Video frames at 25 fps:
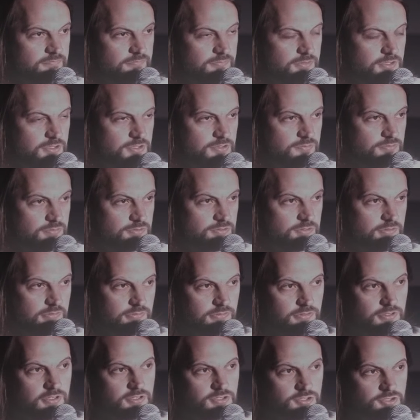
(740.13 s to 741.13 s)
this is what's called
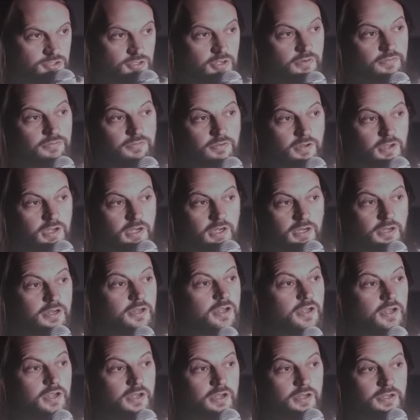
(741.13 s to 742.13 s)
a soft
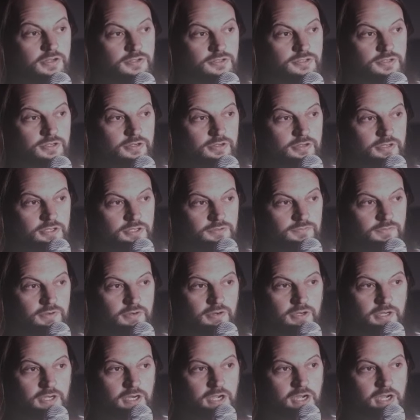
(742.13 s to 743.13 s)
light, so it's
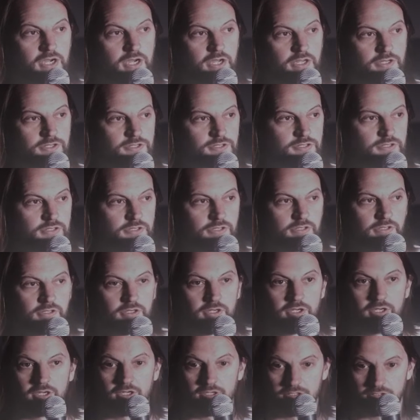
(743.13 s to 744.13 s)
very hard to
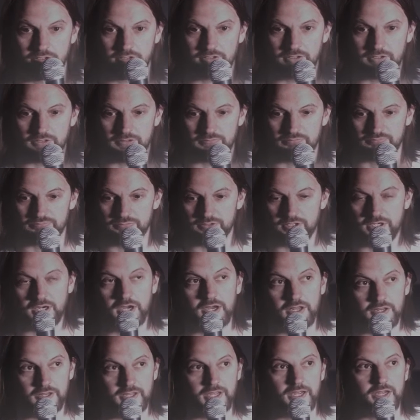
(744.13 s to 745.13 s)

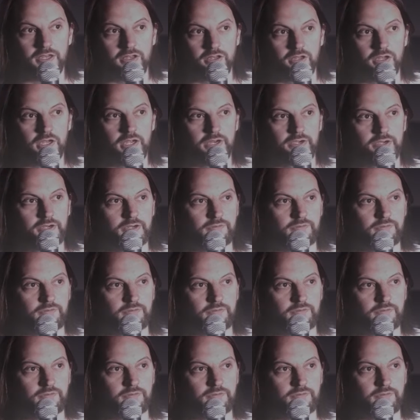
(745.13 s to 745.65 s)
cut that light.